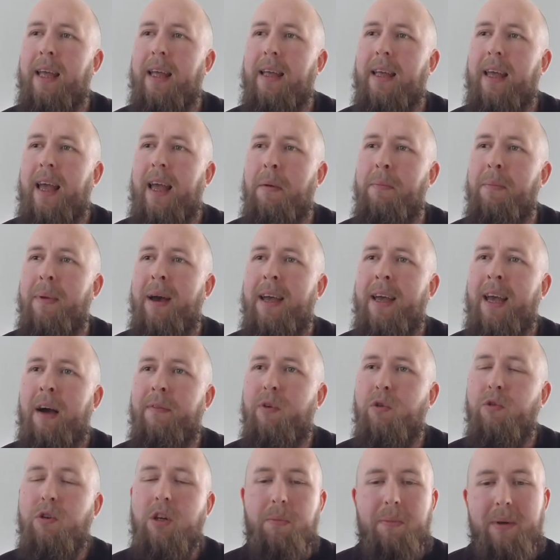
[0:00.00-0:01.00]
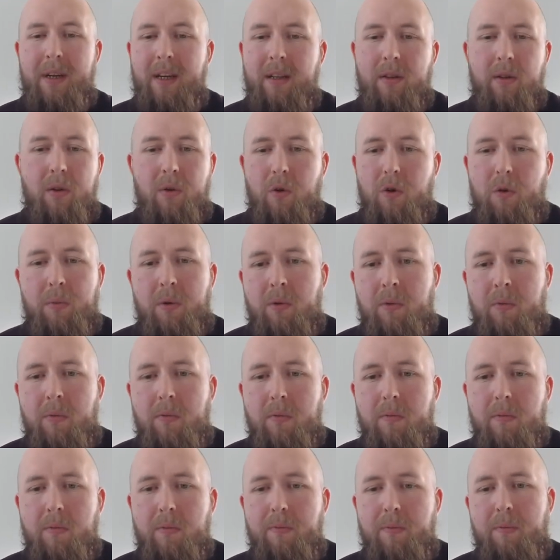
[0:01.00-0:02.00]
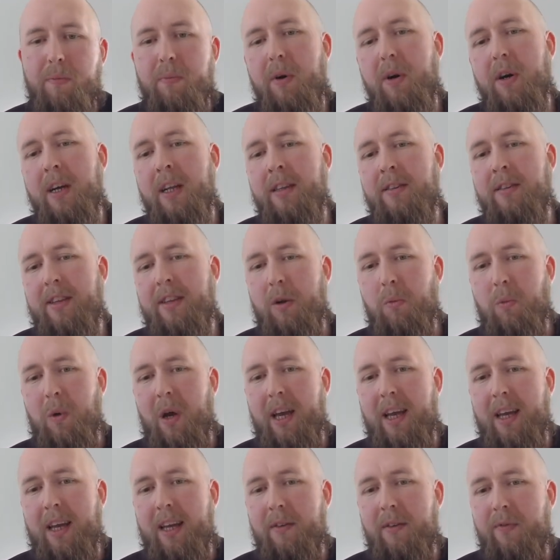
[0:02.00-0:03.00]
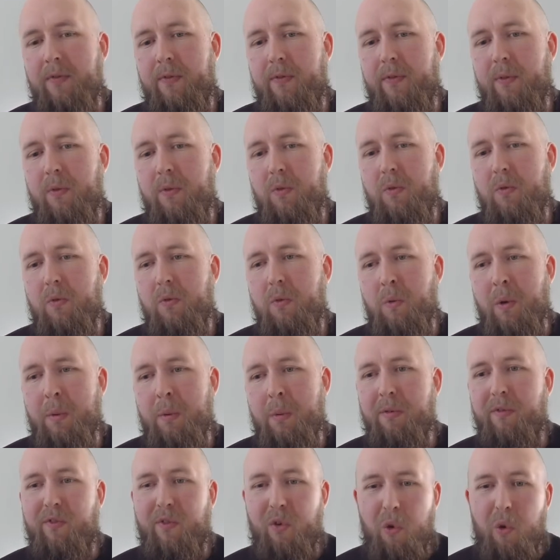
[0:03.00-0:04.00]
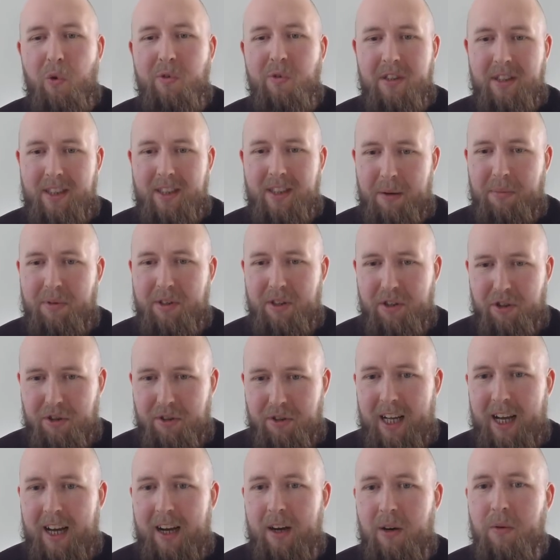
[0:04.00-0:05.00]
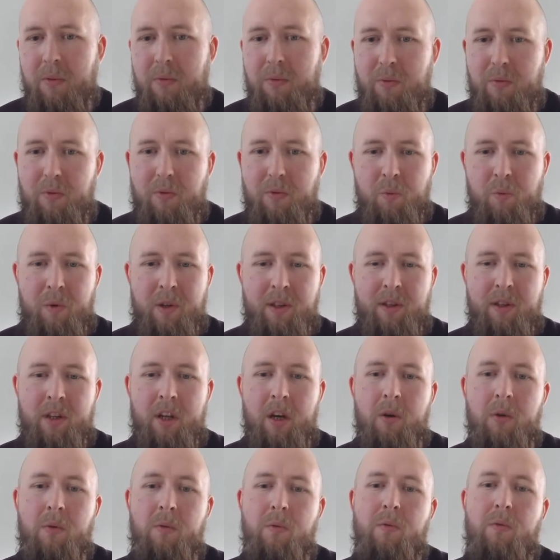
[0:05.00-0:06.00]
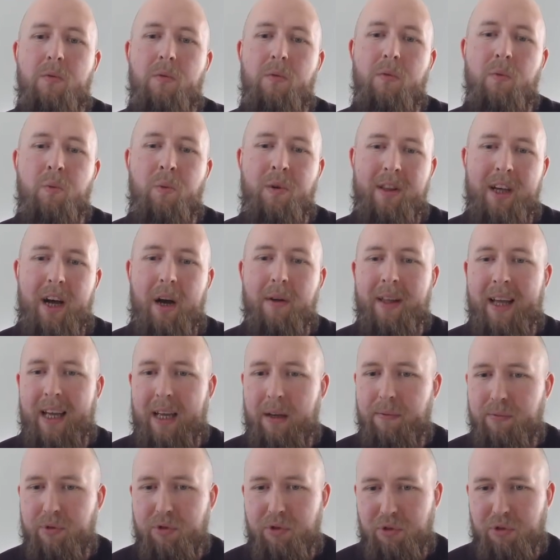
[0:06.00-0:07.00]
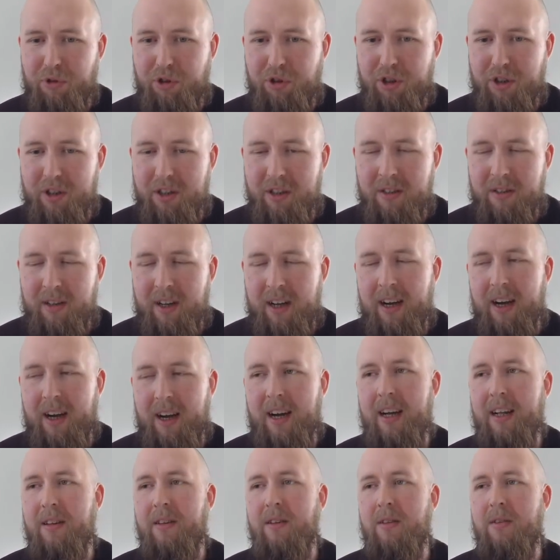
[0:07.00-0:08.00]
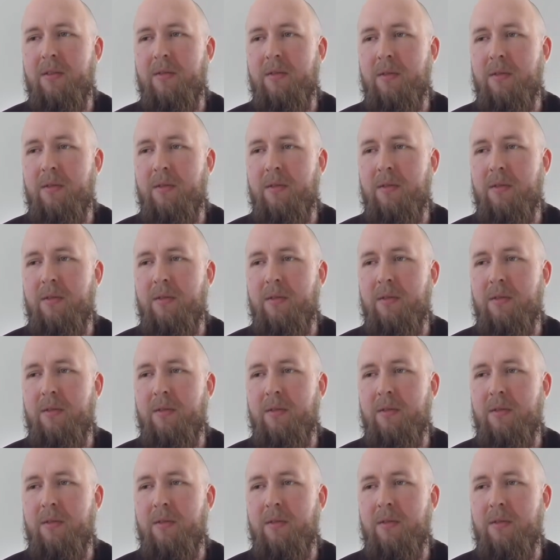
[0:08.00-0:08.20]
have already been the normal, but instead we've been forced into that position now, without that infrastructure and